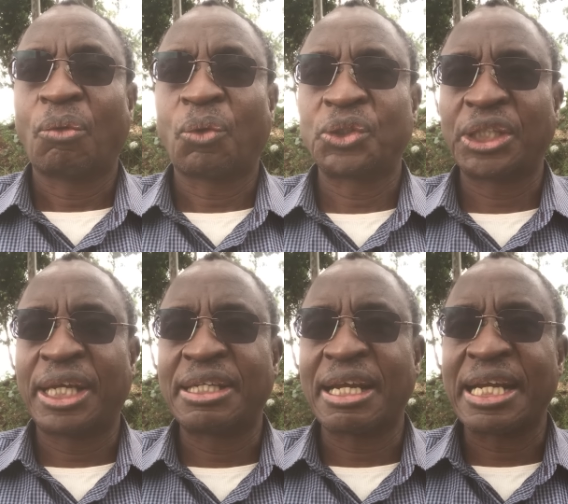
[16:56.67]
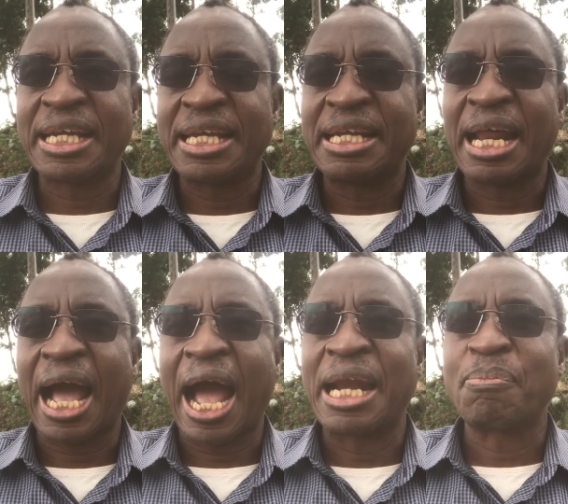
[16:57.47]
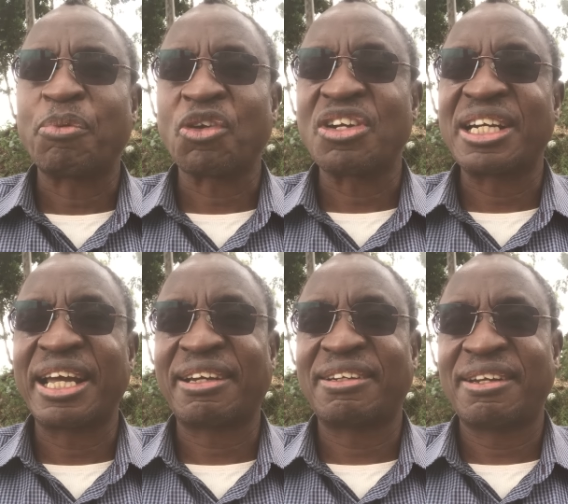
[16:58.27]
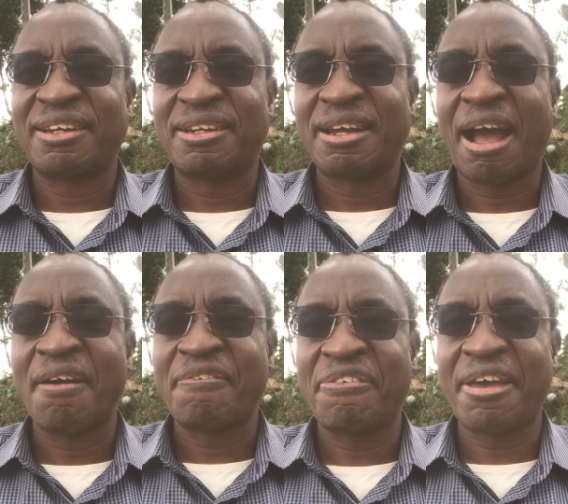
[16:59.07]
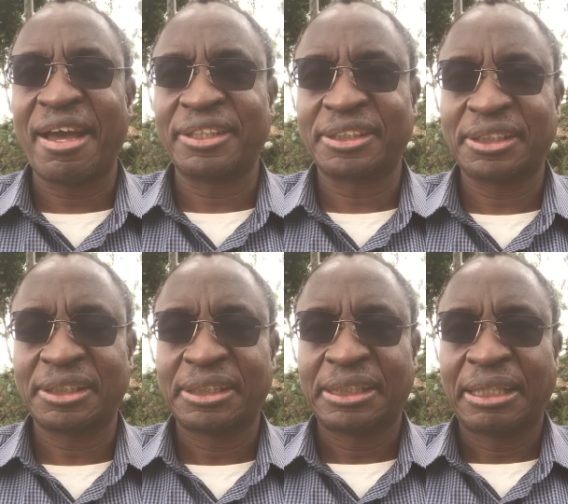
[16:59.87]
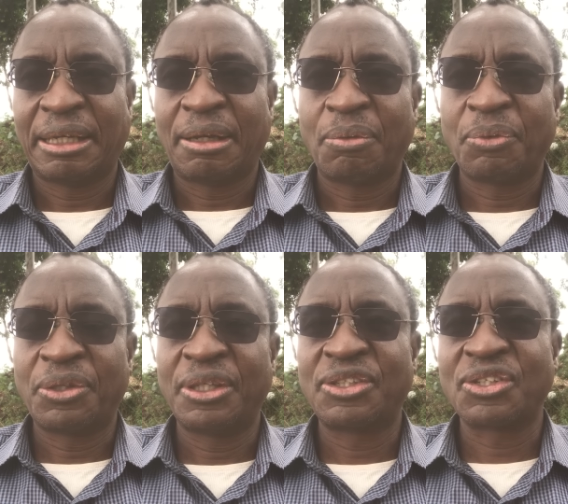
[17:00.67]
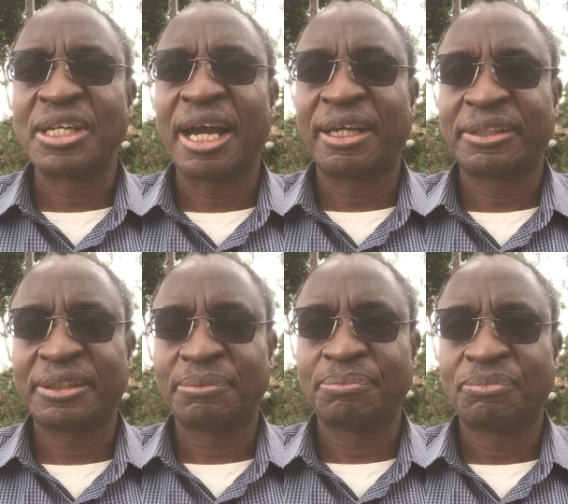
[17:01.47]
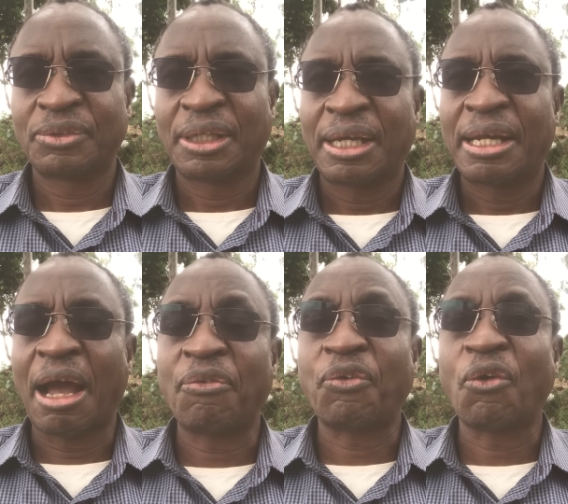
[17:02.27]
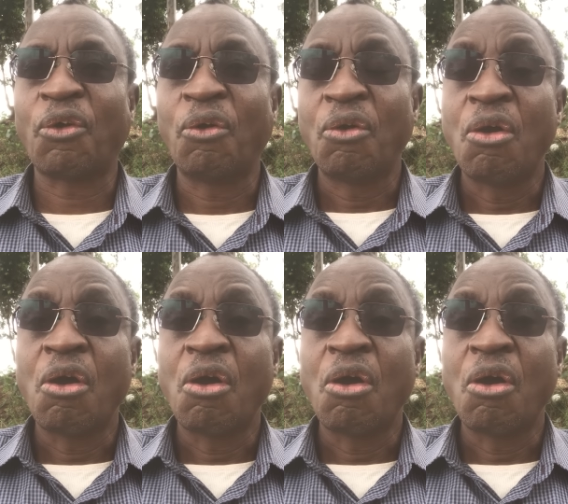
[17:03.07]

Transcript: was entering in unprotected affairs with these girls. Now for